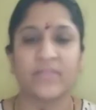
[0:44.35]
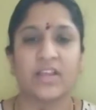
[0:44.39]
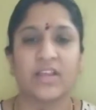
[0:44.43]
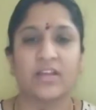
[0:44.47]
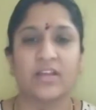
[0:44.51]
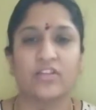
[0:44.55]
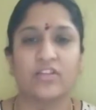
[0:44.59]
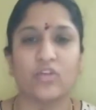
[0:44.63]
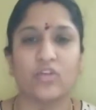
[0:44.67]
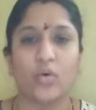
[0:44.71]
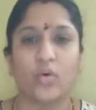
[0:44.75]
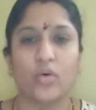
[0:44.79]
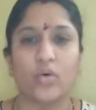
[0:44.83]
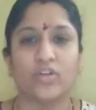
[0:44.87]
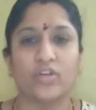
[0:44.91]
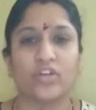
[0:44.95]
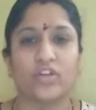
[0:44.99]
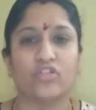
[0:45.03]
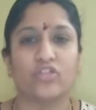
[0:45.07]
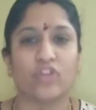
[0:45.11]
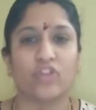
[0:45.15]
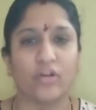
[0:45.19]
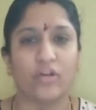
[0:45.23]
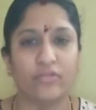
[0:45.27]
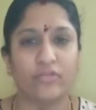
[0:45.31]
So the
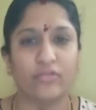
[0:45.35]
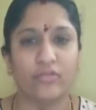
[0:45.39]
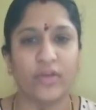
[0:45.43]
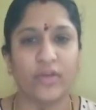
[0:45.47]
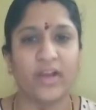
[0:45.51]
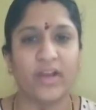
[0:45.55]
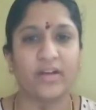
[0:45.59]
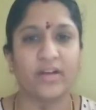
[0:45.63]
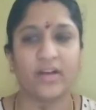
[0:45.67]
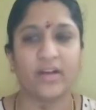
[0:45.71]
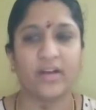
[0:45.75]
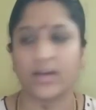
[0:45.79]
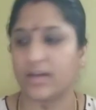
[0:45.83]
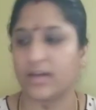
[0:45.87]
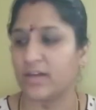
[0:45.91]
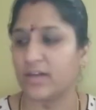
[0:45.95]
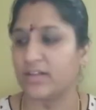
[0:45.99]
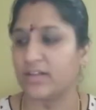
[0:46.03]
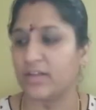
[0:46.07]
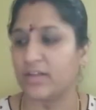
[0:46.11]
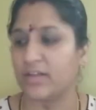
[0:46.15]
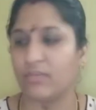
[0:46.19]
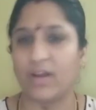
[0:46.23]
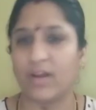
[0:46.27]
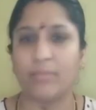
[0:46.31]
software
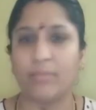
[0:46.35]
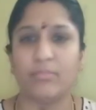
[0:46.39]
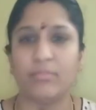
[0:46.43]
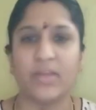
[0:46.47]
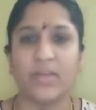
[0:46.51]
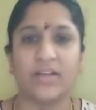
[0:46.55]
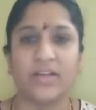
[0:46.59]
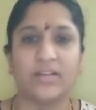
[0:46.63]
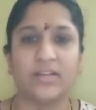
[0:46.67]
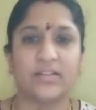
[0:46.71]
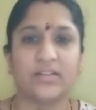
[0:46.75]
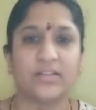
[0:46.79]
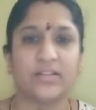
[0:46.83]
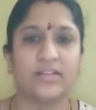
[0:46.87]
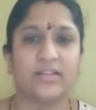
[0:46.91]
development